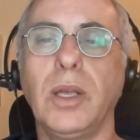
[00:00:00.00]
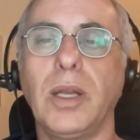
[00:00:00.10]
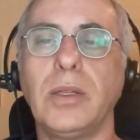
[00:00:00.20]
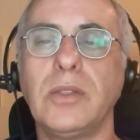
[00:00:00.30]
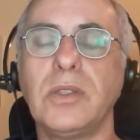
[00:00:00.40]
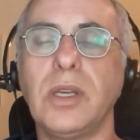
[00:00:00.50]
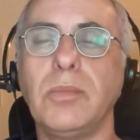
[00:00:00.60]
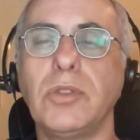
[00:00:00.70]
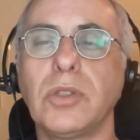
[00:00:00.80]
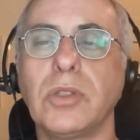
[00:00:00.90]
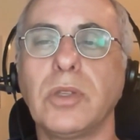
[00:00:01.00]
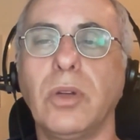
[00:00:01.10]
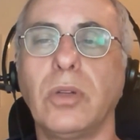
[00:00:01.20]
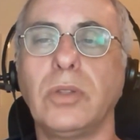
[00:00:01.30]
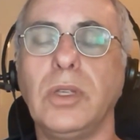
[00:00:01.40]
and it seemed just a
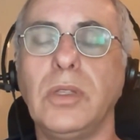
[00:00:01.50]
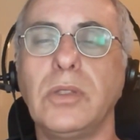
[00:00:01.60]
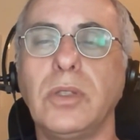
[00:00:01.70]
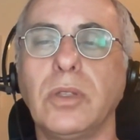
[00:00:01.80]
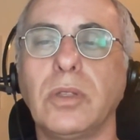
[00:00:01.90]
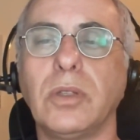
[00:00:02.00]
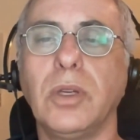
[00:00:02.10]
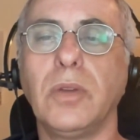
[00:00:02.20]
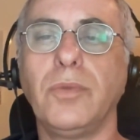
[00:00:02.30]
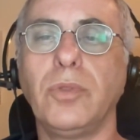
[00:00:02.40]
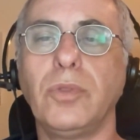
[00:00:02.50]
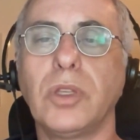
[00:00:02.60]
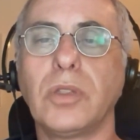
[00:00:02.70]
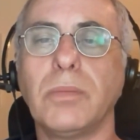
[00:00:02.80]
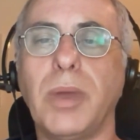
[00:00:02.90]
lot easier to
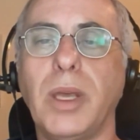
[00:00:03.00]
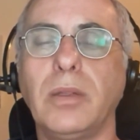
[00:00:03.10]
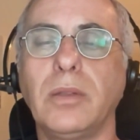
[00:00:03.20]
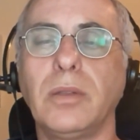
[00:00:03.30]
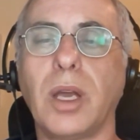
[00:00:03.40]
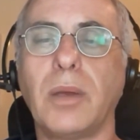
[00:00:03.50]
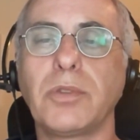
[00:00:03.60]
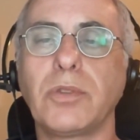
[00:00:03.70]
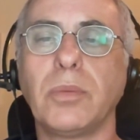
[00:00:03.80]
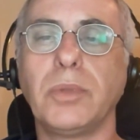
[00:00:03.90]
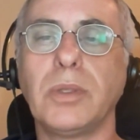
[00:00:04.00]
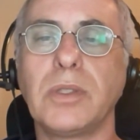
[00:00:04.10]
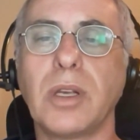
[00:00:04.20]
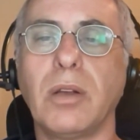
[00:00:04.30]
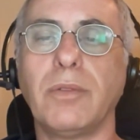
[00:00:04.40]
just make TypeScript
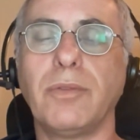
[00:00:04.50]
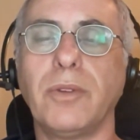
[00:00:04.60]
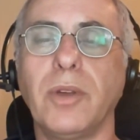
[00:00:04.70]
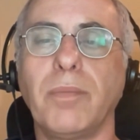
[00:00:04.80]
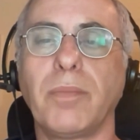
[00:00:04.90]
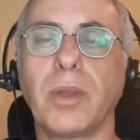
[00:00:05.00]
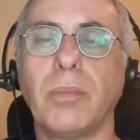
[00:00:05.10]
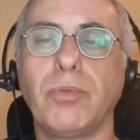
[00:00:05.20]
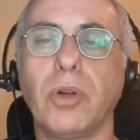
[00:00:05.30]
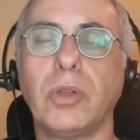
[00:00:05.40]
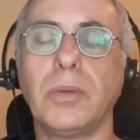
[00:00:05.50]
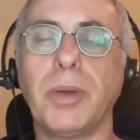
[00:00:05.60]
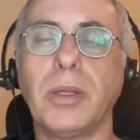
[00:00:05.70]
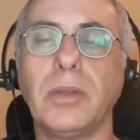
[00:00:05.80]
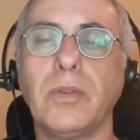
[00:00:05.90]
itself a prod
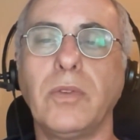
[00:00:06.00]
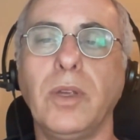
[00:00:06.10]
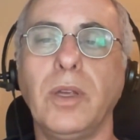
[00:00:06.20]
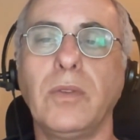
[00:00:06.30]
dependency.